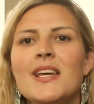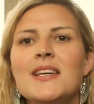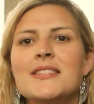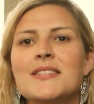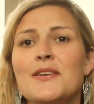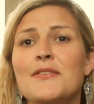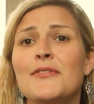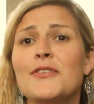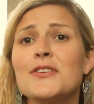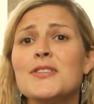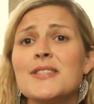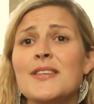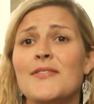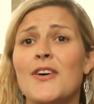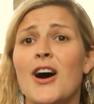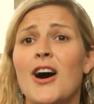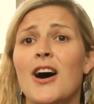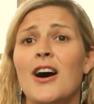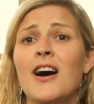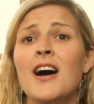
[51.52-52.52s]
So first
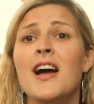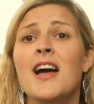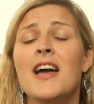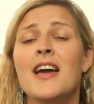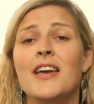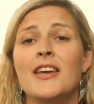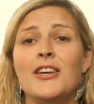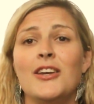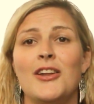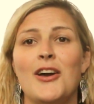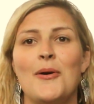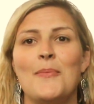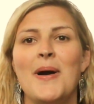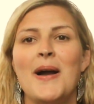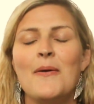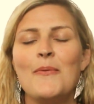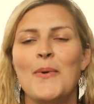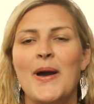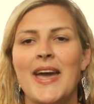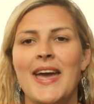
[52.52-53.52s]
of all,
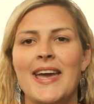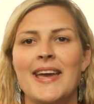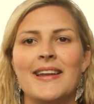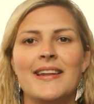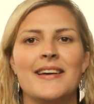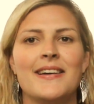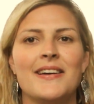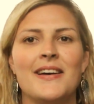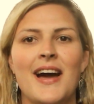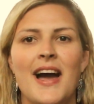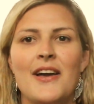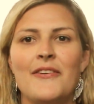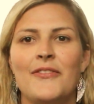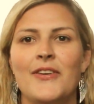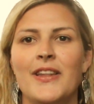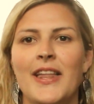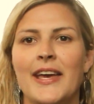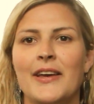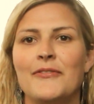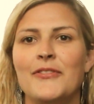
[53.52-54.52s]
my weight, I
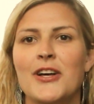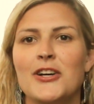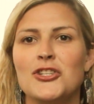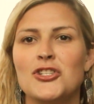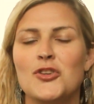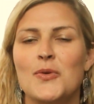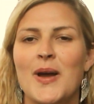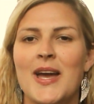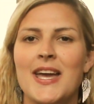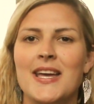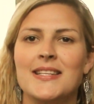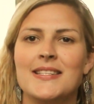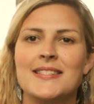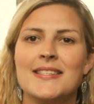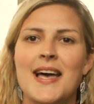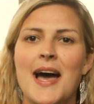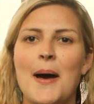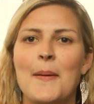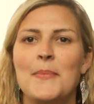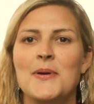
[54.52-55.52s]
feel like
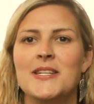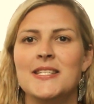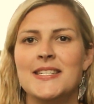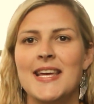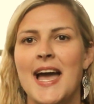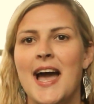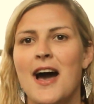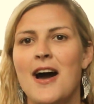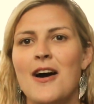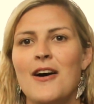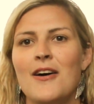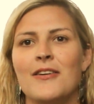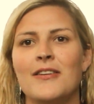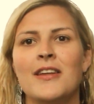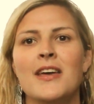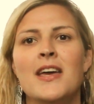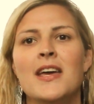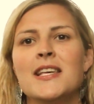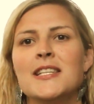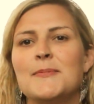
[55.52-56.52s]
fluctuates up and
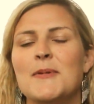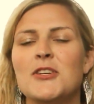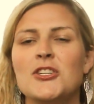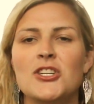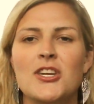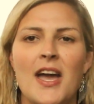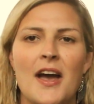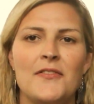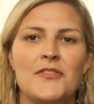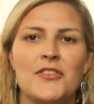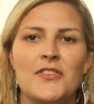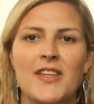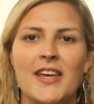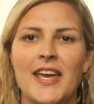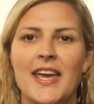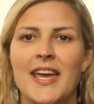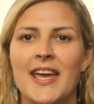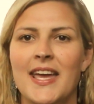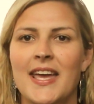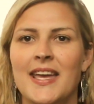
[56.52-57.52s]
down, especially after the
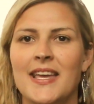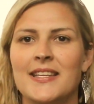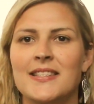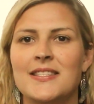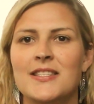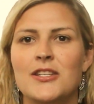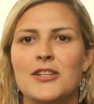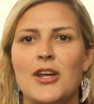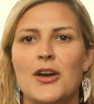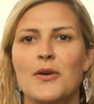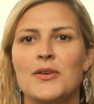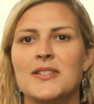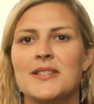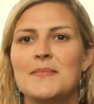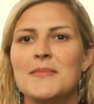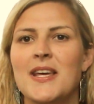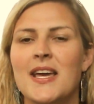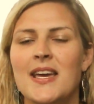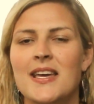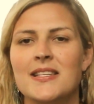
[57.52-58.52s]
kids.
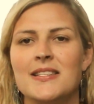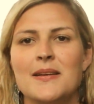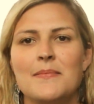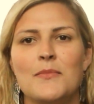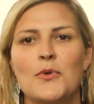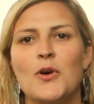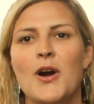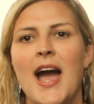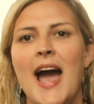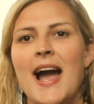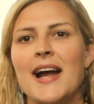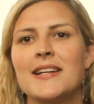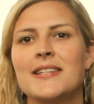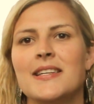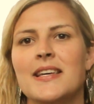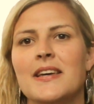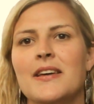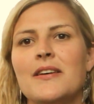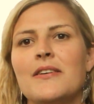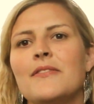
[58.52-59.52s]
Some days I'm more
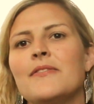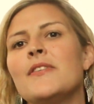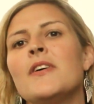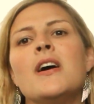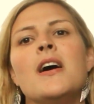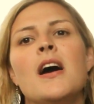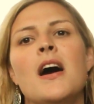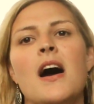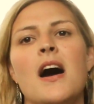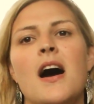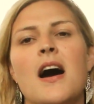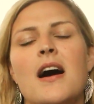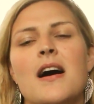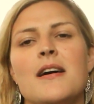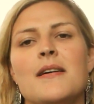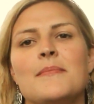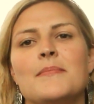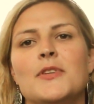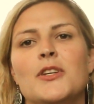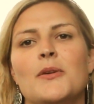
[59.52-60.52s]
active.
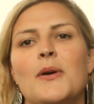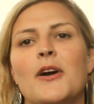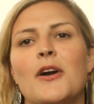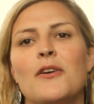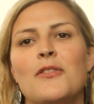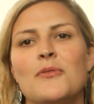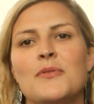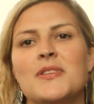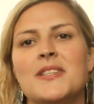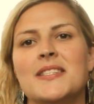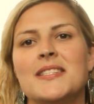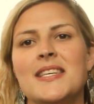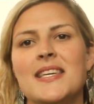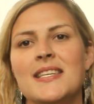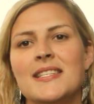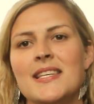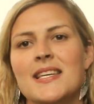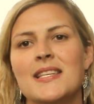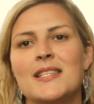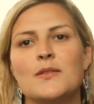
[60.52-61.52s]
I go through
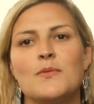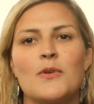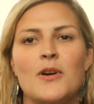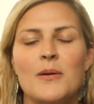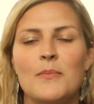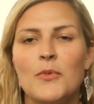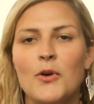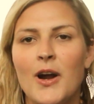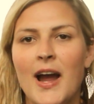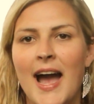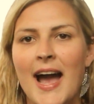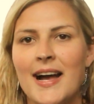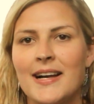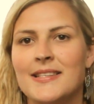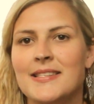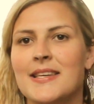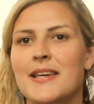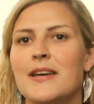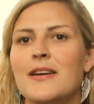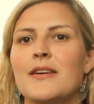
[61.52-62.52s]
seasons where I'm more
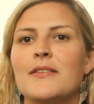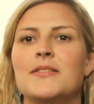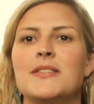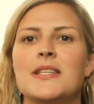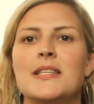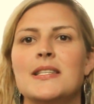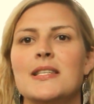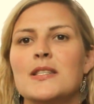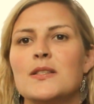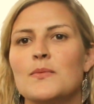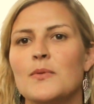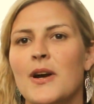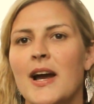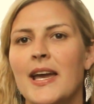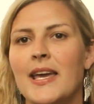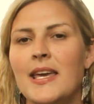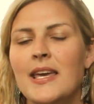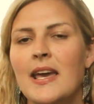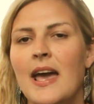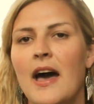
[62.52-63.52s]
active, seasons where
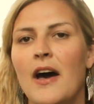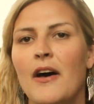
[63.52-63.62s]
I eat